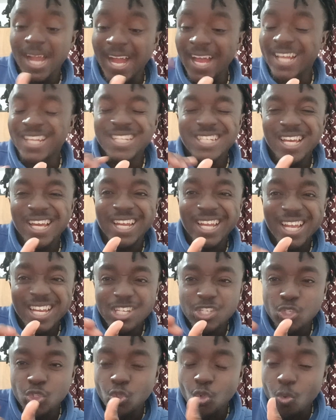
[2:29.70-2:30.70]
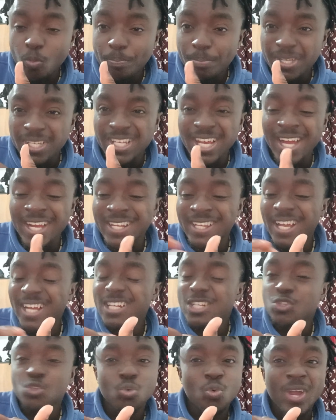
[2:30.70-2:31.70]
And they can't stop it. And
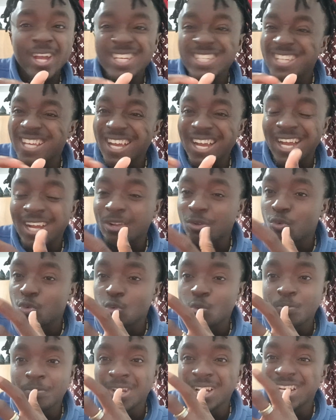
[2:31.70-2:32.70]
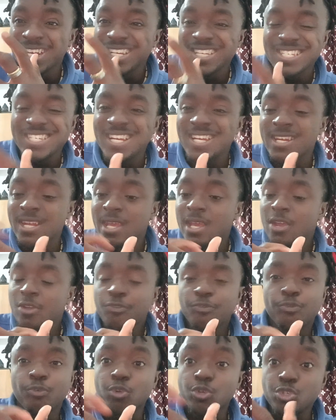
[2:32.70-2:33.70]
that is why they are humiliated,
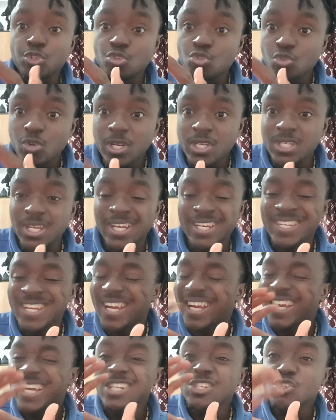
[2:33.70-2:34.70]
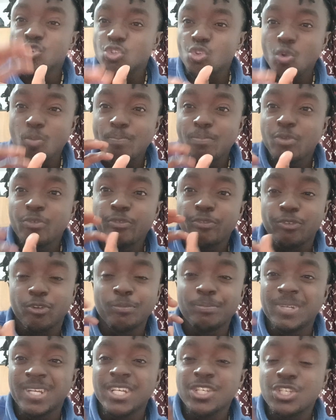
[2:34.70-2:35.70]
frustrated. They can't stop you
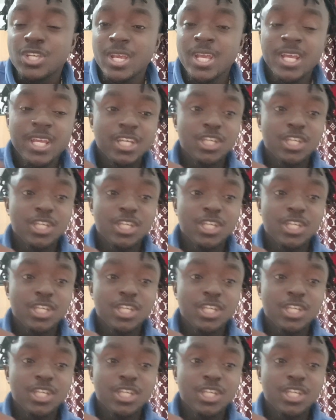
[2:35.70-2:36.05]
from this.